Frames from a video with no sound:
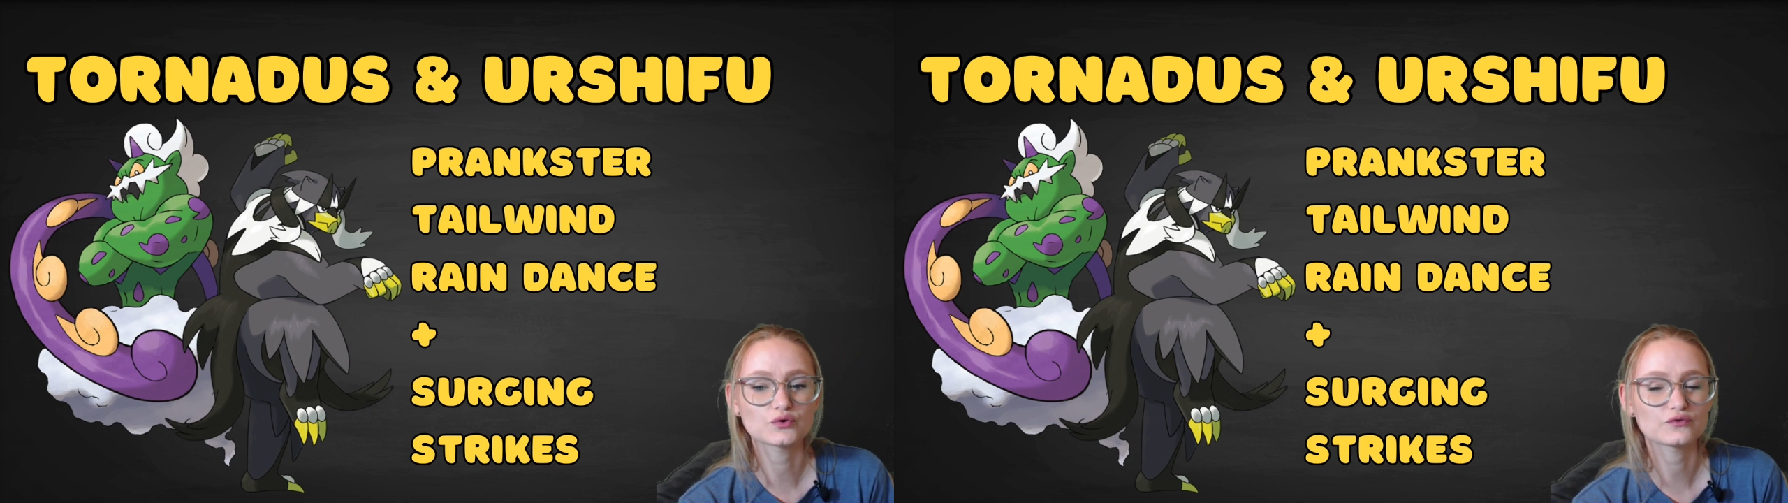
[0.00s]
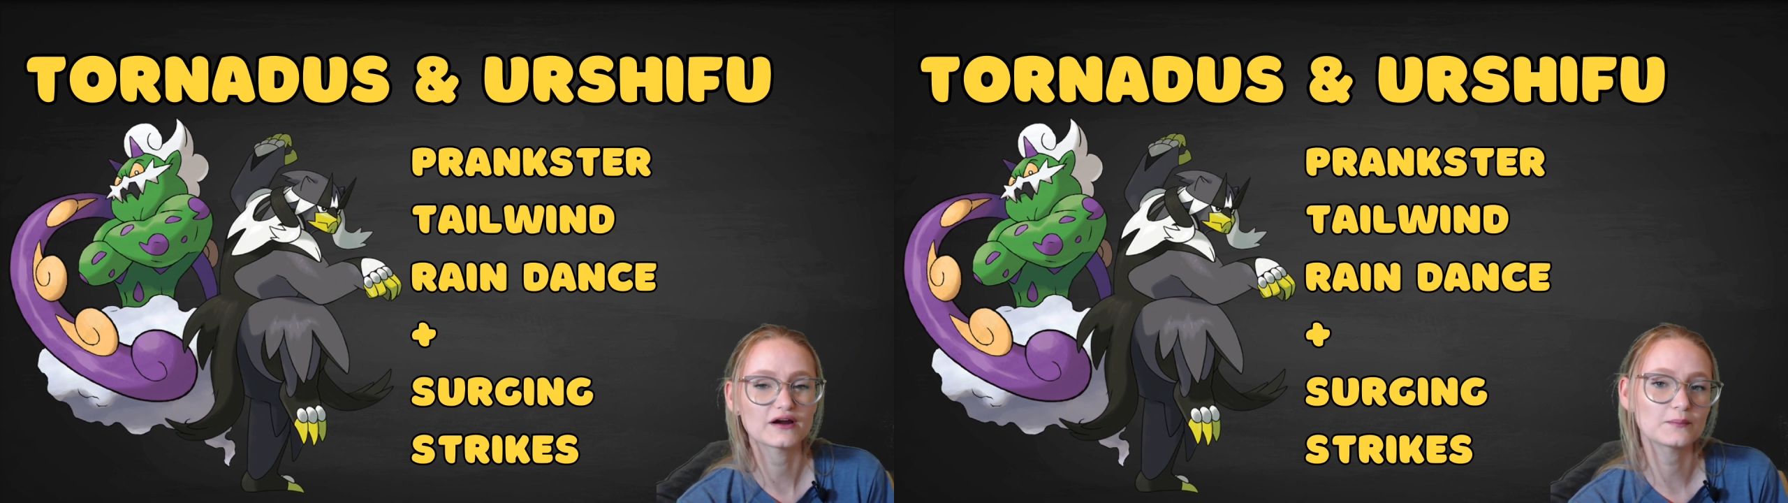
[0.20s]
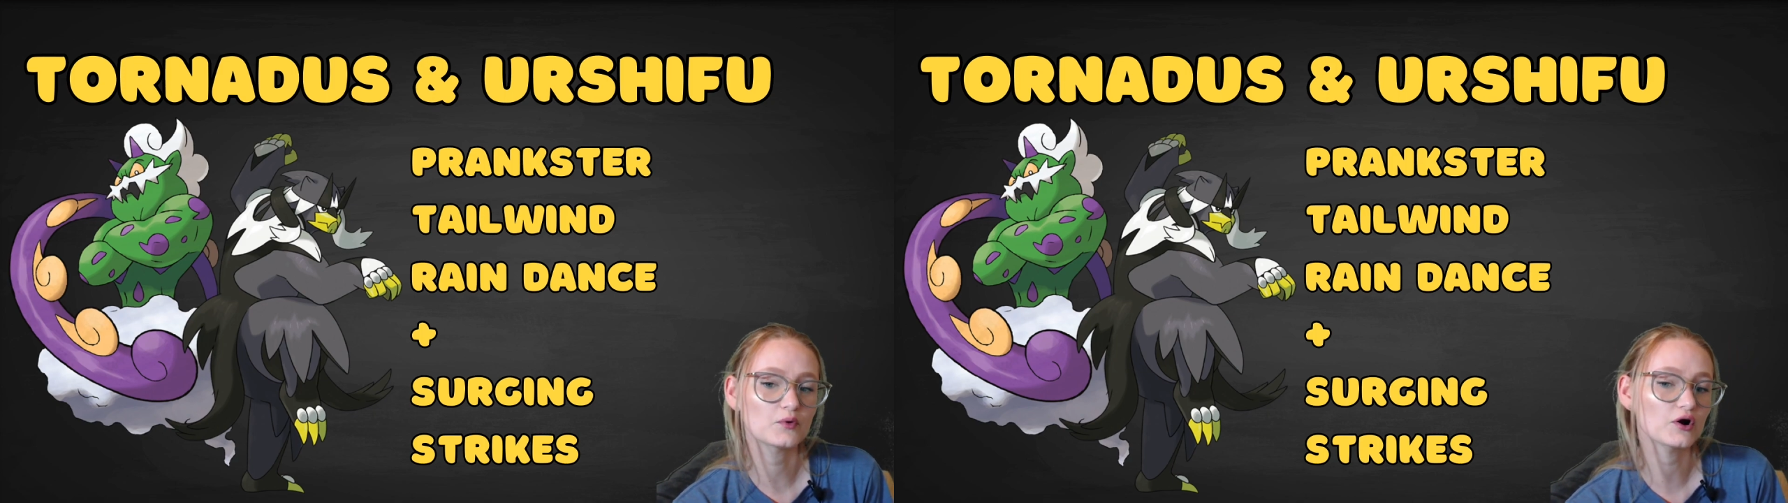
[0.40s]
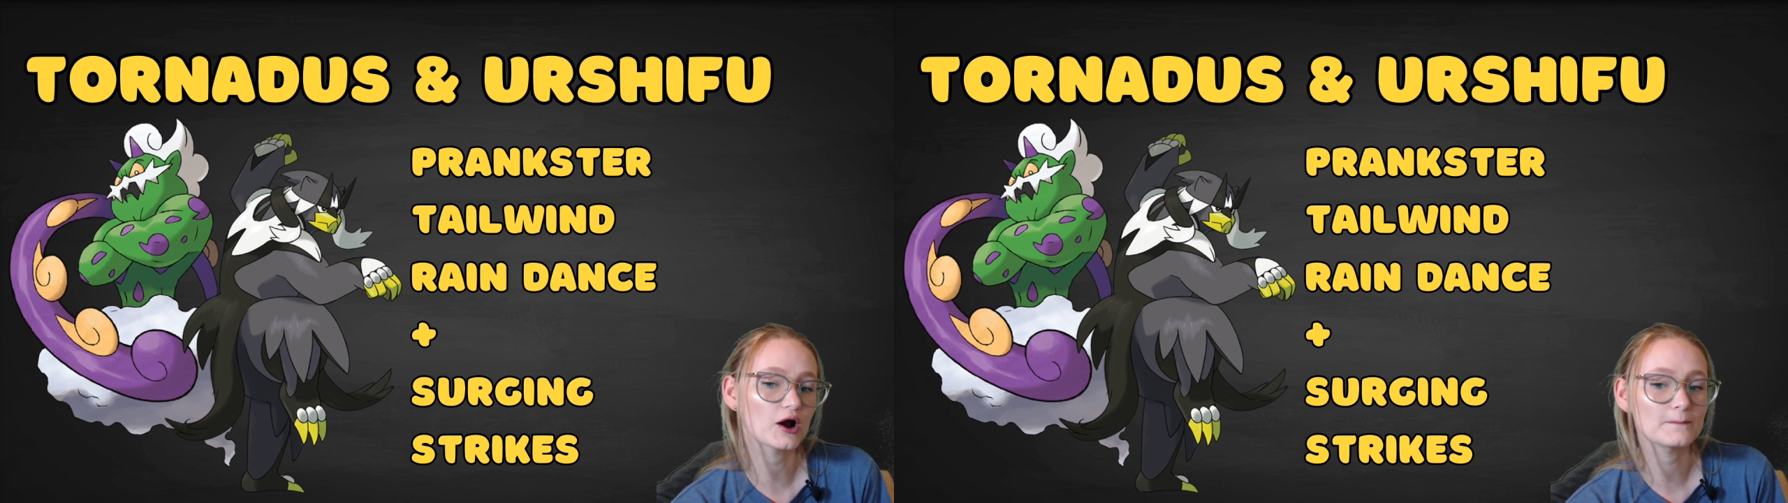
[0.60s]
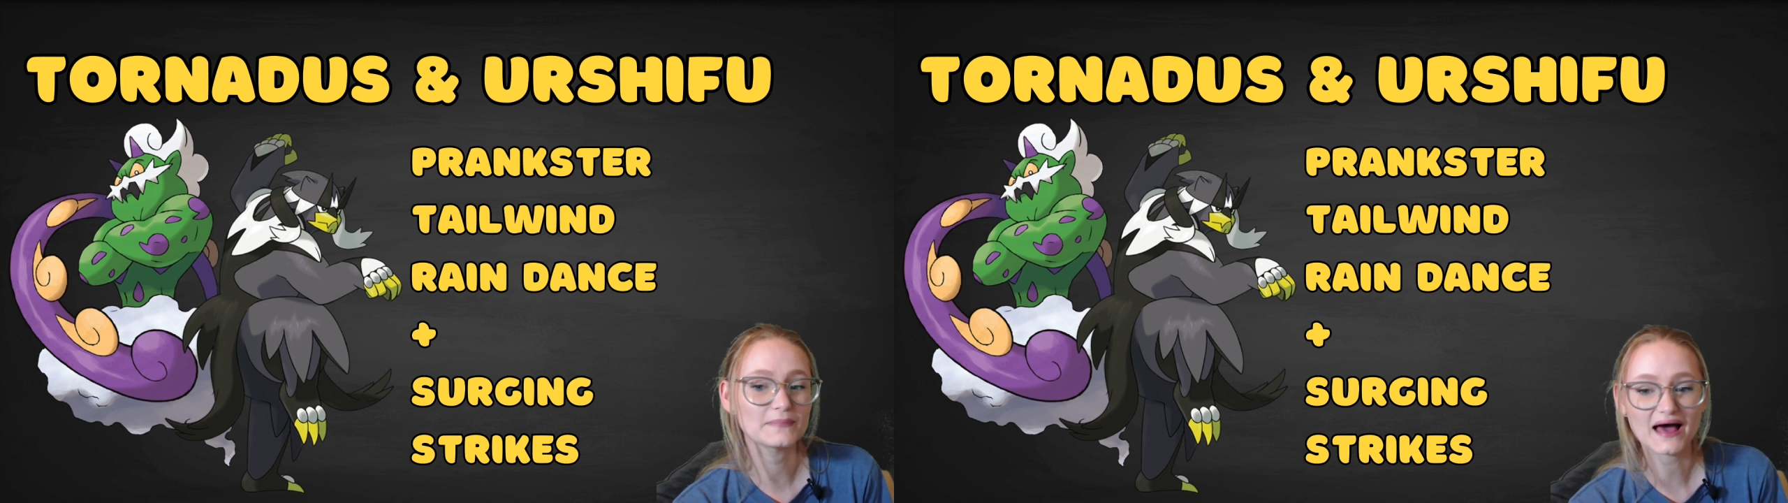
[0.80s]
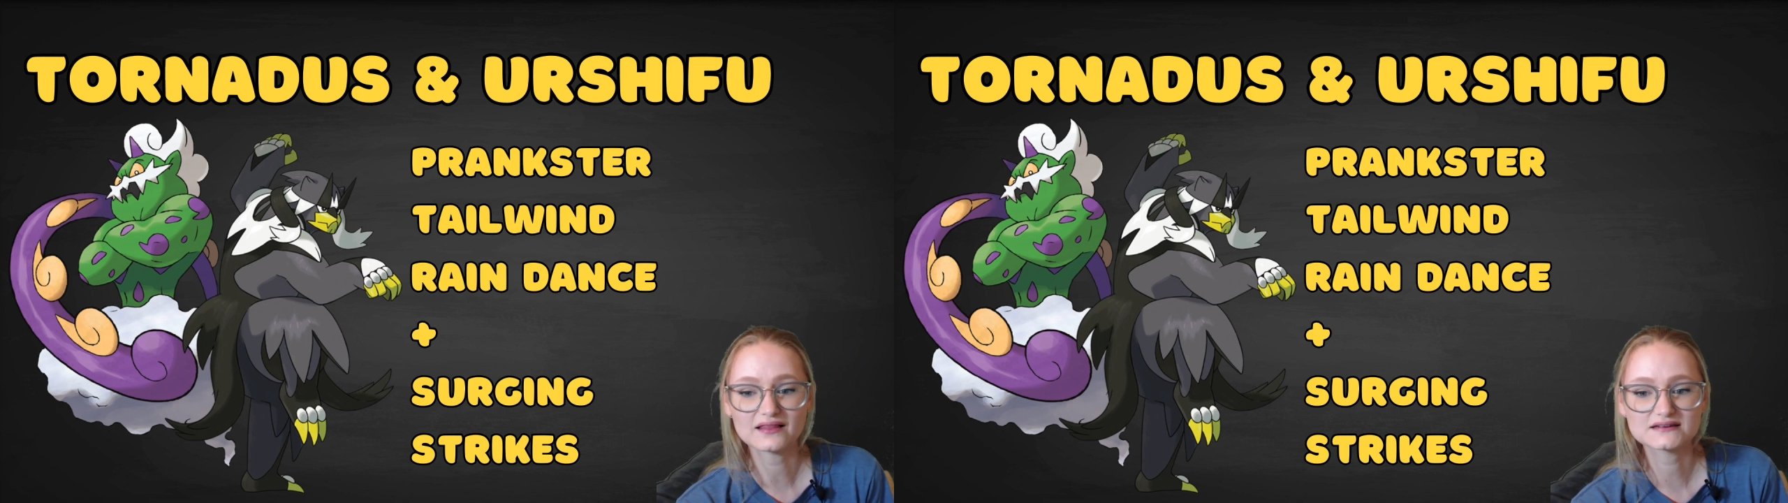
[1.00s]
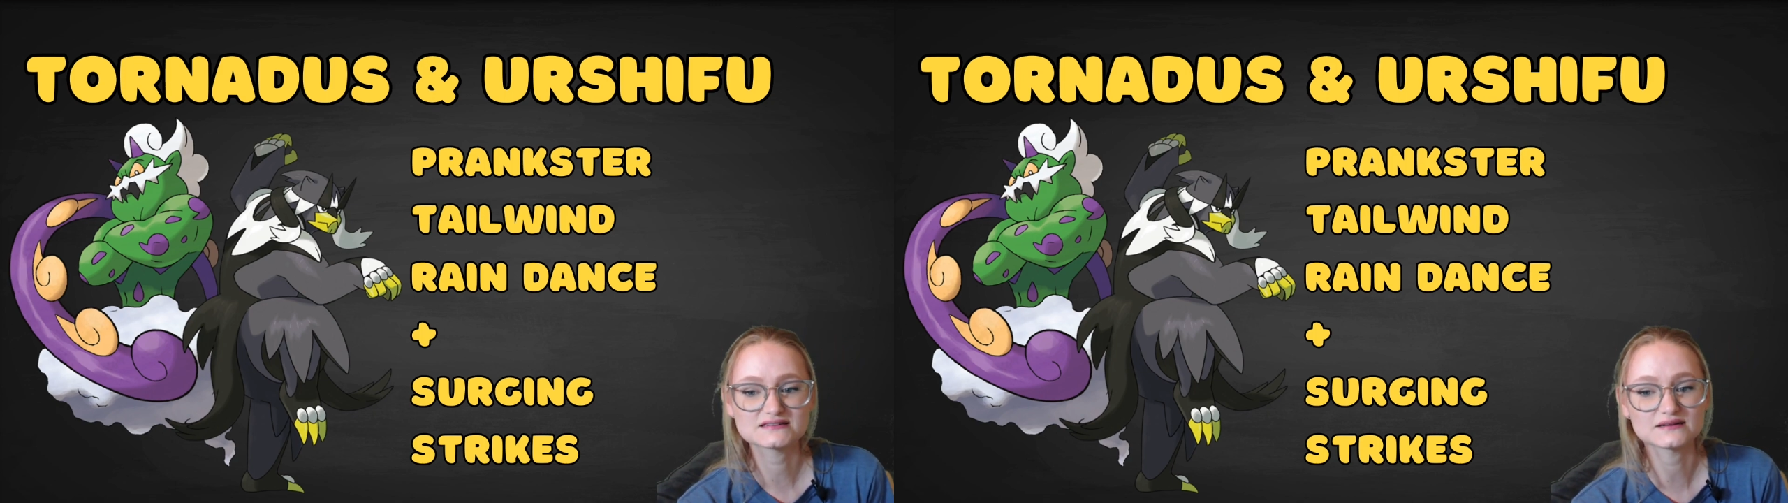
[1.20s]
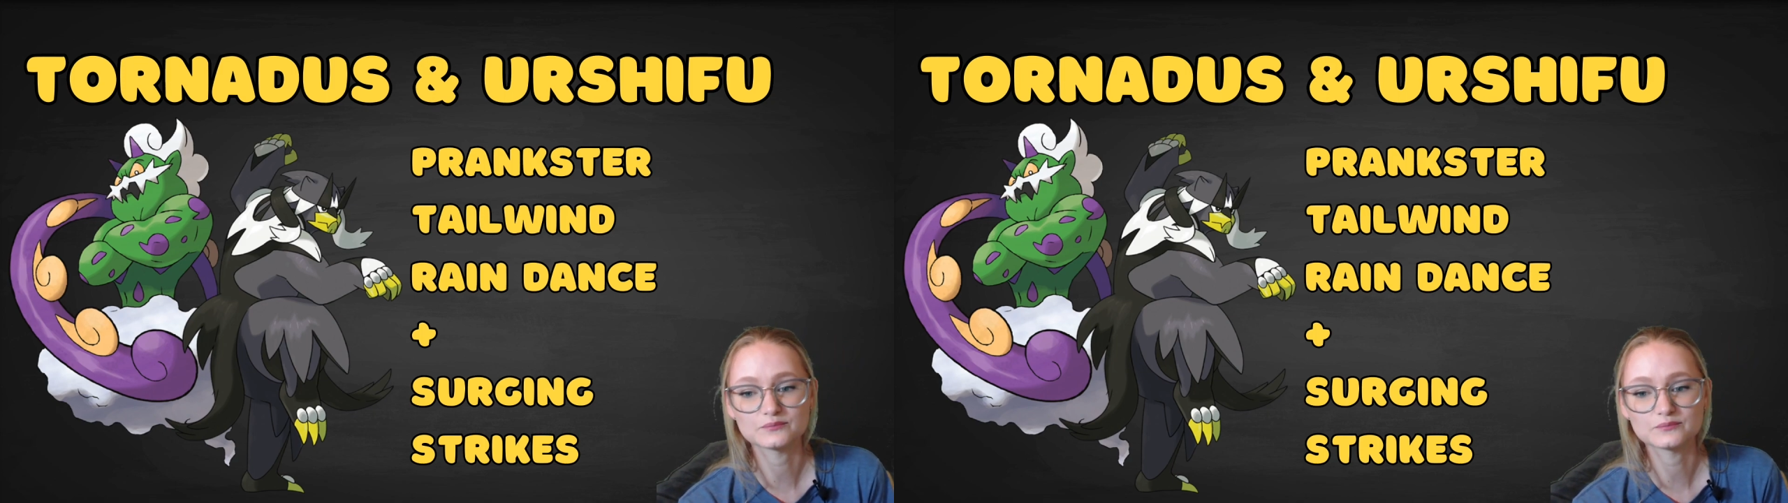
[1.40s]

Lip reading: or run a more balanced